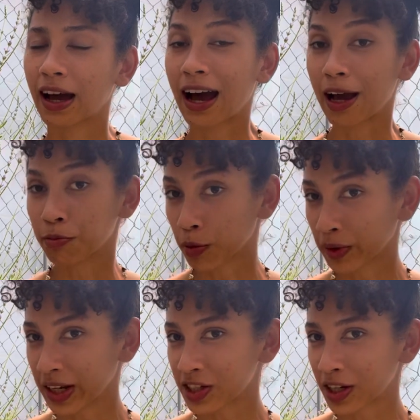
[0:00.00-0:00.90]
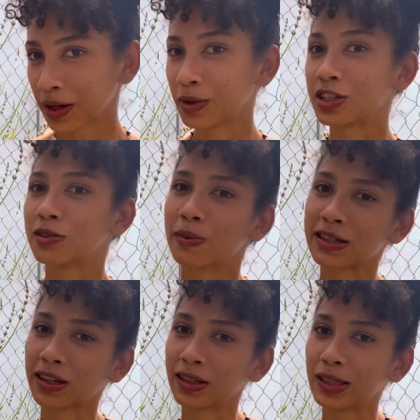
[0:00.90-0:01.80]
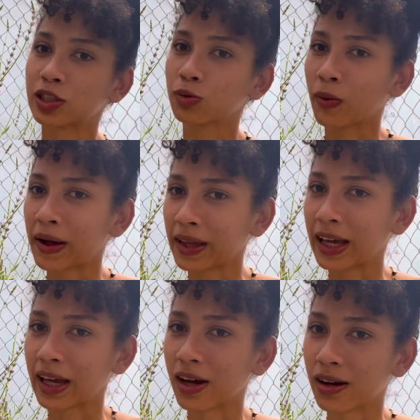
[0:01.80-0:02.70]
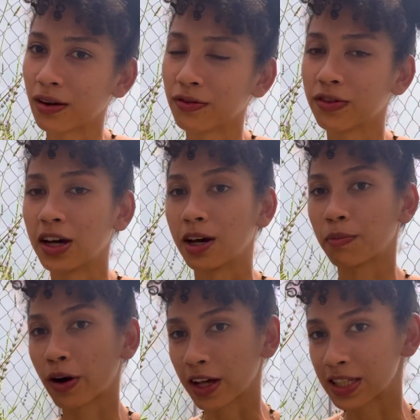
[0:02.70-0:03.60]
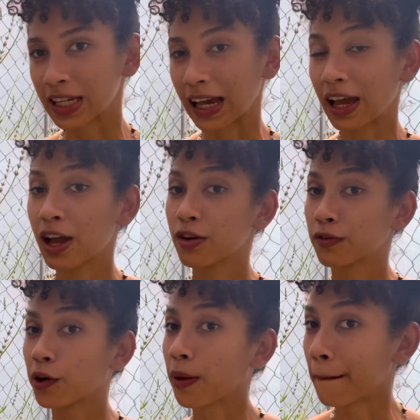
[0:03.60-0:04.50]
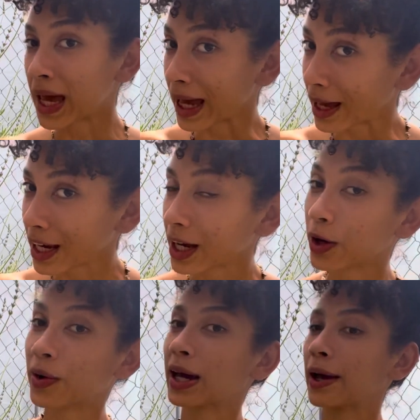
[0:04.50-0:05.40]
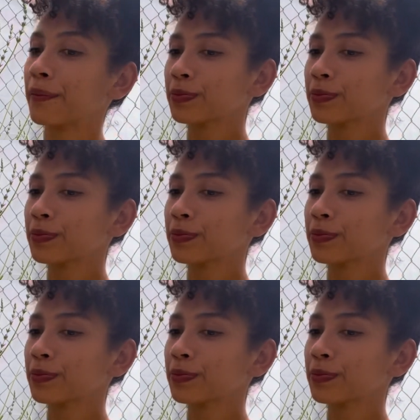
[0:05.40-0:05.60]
hyperplasia, which is basically swelling of the prostate for the men, okay?